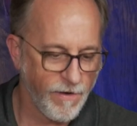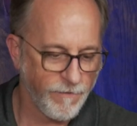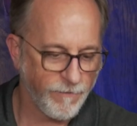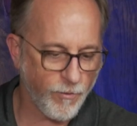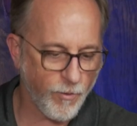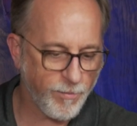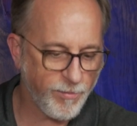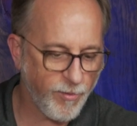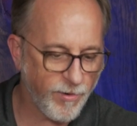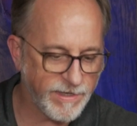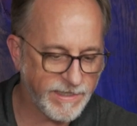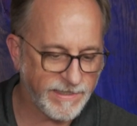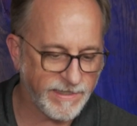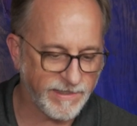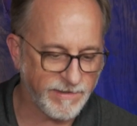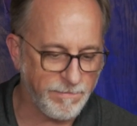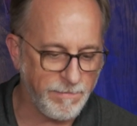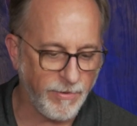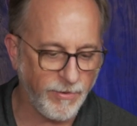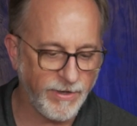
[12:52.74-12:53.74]

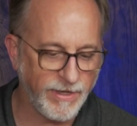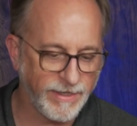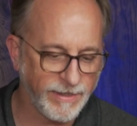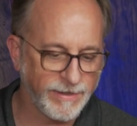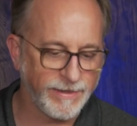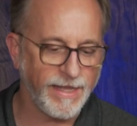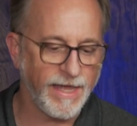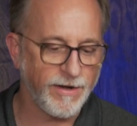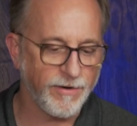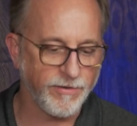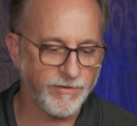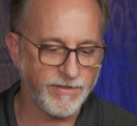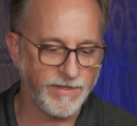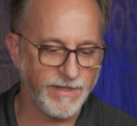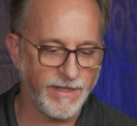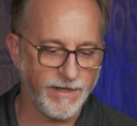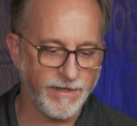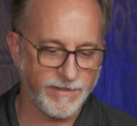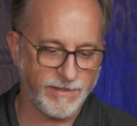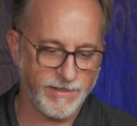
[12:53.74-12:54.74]
4.6 million letters
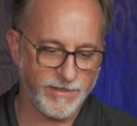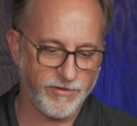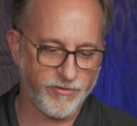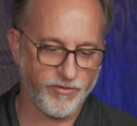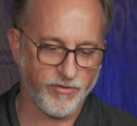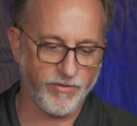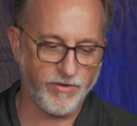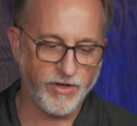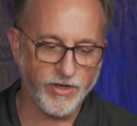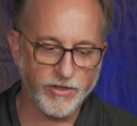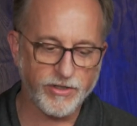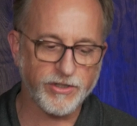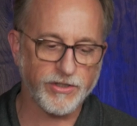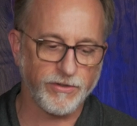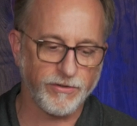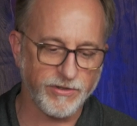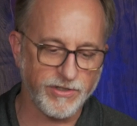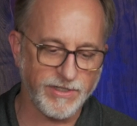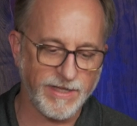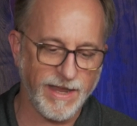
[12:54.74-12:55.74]
in the
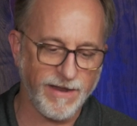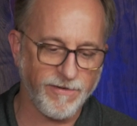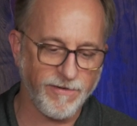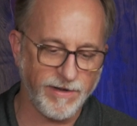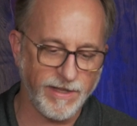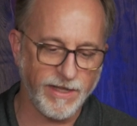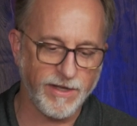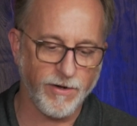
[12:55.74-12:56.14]
traditional standard E.